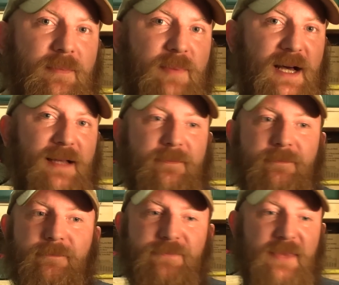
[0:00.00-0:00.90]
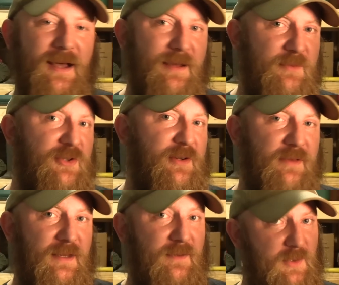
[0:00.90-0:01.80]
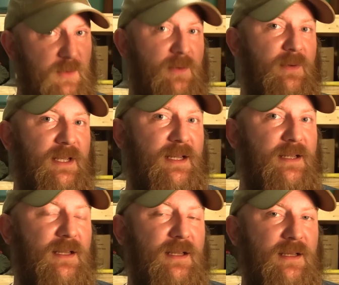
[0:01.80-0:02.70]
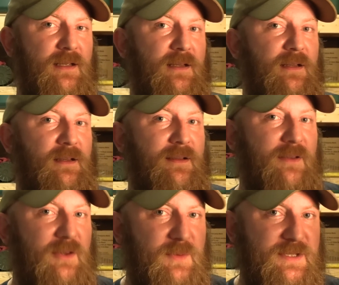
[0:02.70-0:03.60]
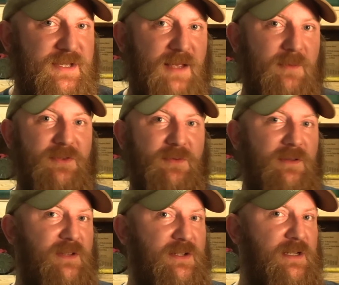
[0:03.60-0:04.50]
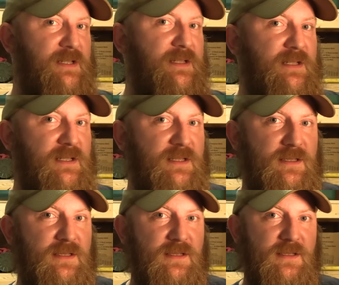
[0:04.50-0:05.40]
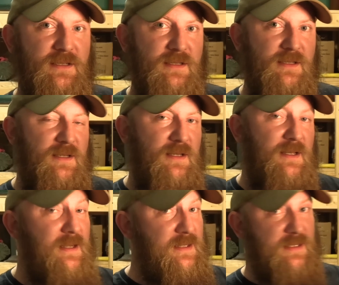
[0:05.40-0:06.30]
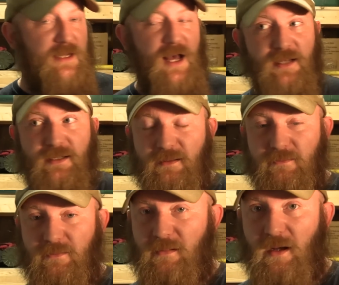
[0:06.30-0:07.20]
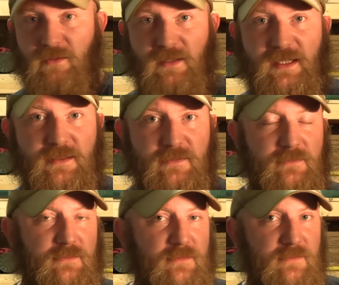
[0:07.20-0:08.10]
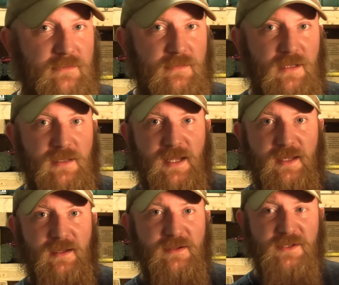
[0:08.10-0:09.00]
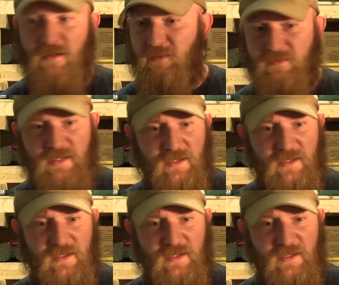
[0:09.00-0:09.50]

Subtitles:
But I'm sure that if you were to read it, you would say it was revisionist. And it's not only attacking conservatives.